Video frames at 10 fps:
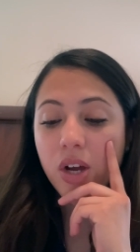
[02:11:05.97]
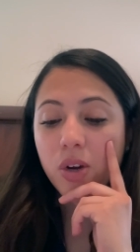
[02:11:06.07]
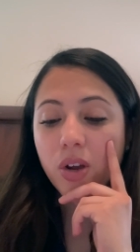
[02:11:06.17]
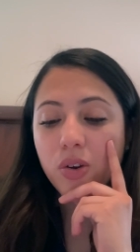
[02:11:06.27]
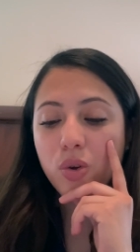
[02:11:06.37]

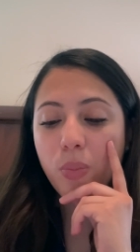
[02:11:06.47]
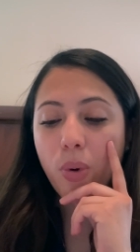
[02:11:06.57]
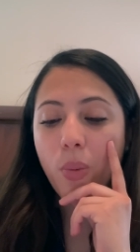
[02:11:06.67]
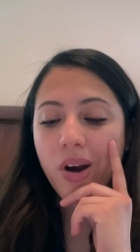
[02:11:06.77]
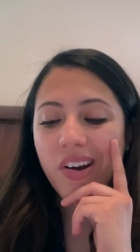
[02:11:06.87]
You're going to do a
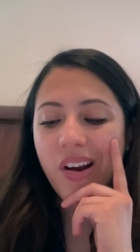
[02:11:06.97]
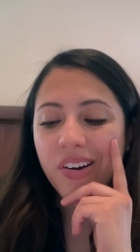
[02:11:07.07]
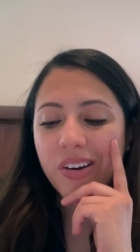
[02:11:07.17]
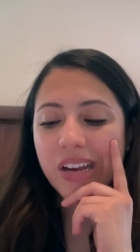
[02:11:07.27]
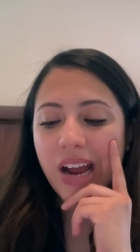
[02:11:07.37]
pulmonary
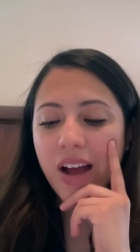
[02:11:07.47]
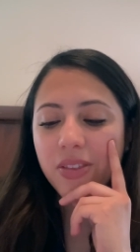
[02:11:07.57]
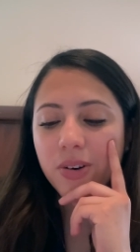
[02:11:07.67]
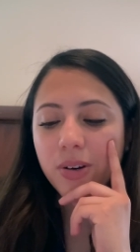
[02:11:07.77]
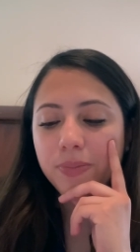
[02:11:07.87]
artery
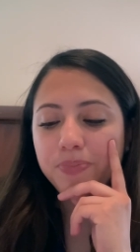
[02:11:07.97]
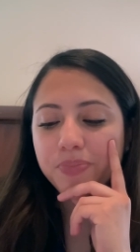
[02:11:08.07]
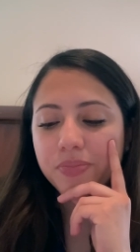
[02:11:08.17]
catheter.